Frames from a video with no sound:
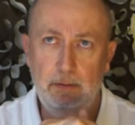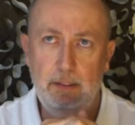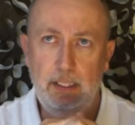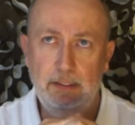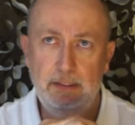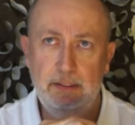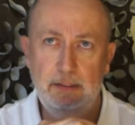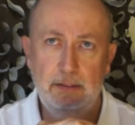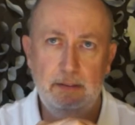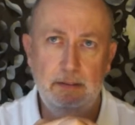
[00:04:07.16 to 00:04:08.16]

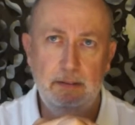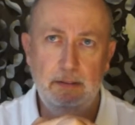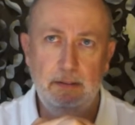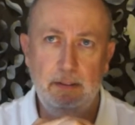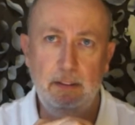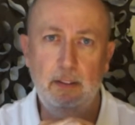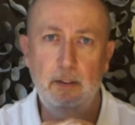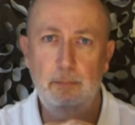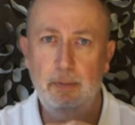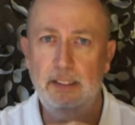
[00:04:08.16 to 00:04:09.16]
that's a
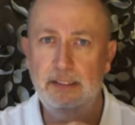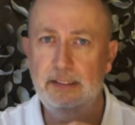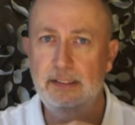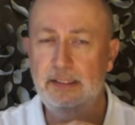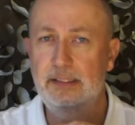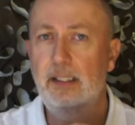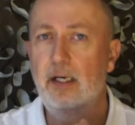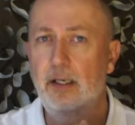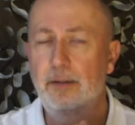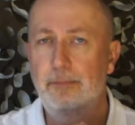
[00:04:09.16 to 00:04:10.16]
good place to
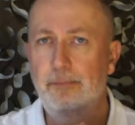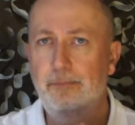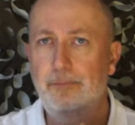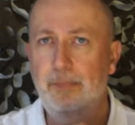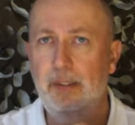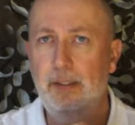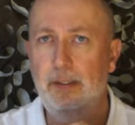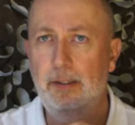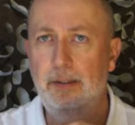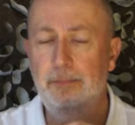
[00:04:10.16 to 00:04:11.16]
start.
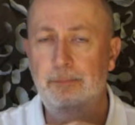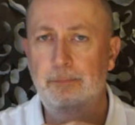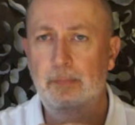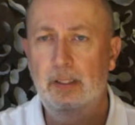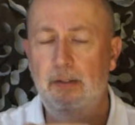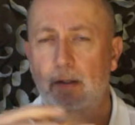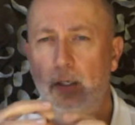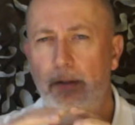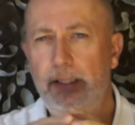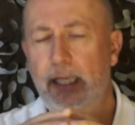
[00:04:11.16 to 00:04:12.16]
And
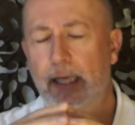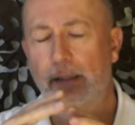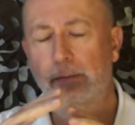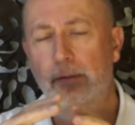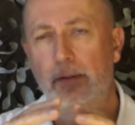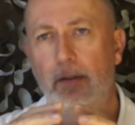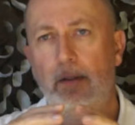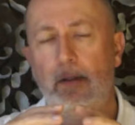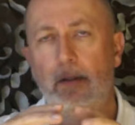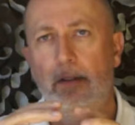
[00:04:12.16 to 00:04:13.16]
not only that,
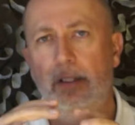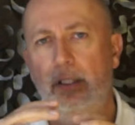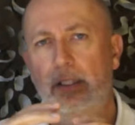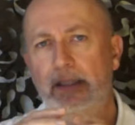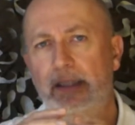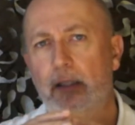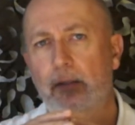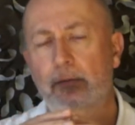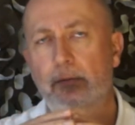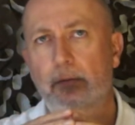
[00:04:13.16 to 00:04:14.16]
this
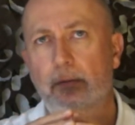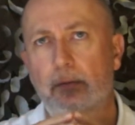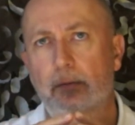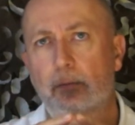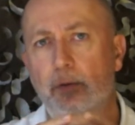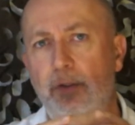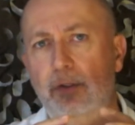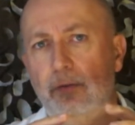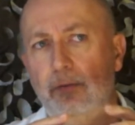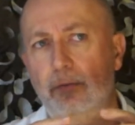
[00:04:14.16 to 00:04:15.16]
gun
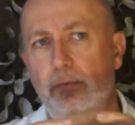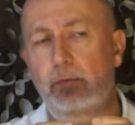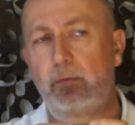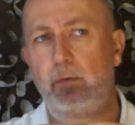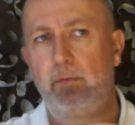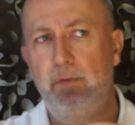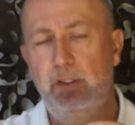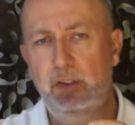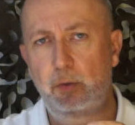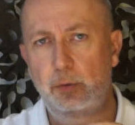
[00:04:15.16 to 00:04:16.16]
was
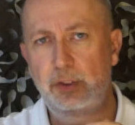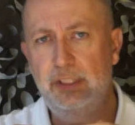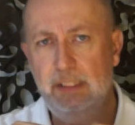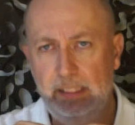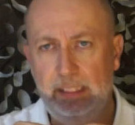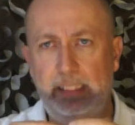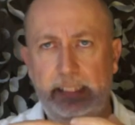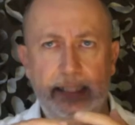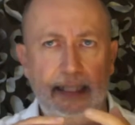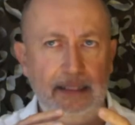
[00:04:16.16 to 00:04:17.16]
first launched
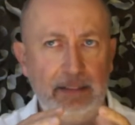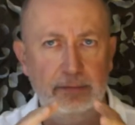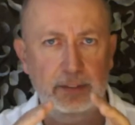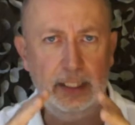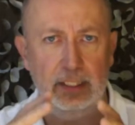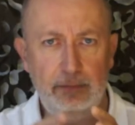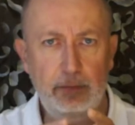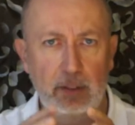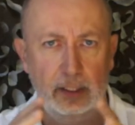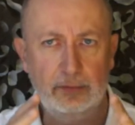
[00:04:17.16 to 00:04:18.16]
in 83,
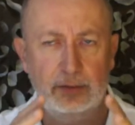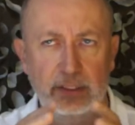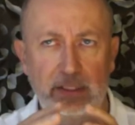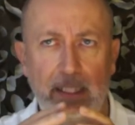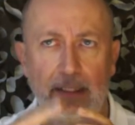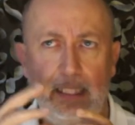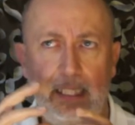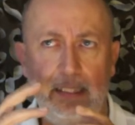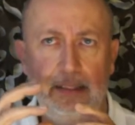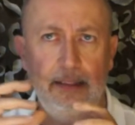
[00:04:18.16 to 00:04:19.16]
84, like I've just said,
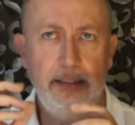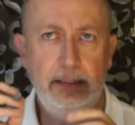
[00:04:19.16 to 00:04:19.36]
and